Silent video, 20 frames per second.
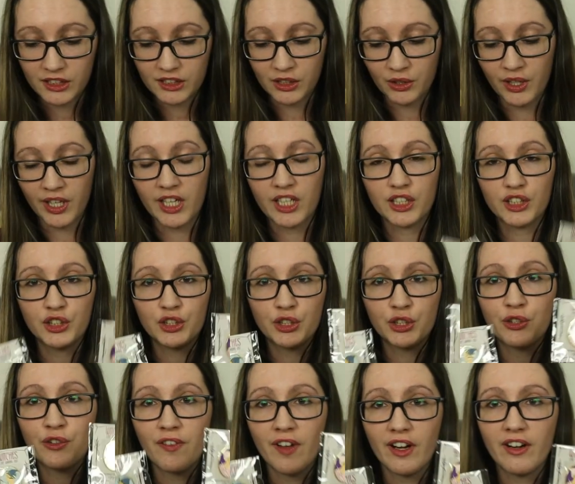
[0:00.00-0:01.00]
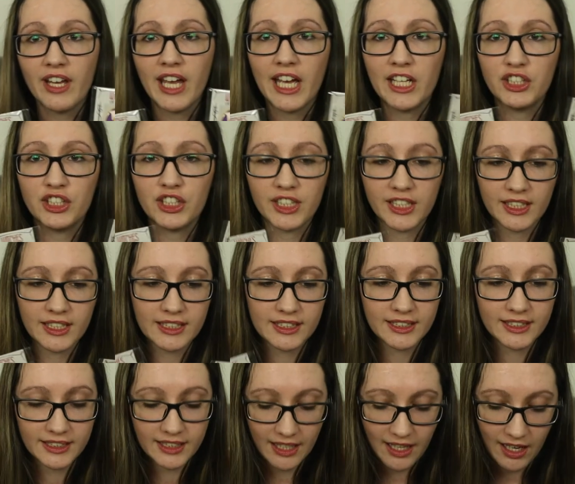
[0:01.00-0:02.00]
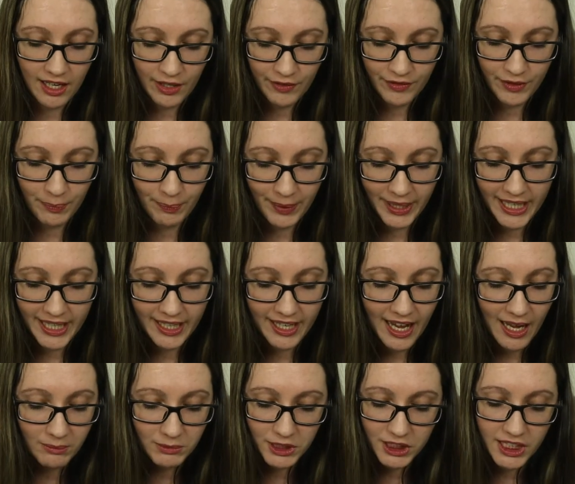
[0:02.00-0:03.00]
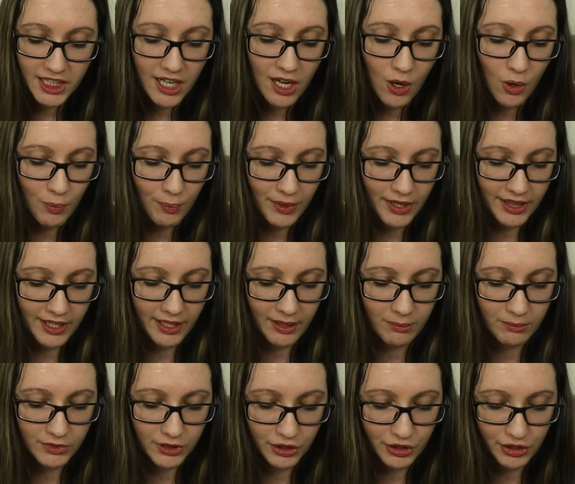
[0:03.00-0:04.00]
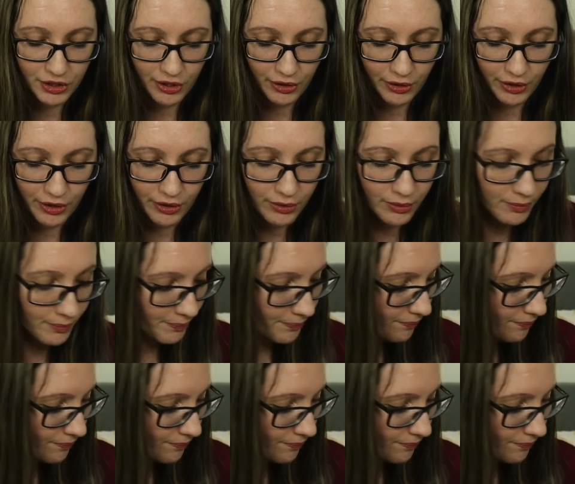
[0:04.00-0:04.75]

So there's two variations of the pin. I'm just going to open them to show you.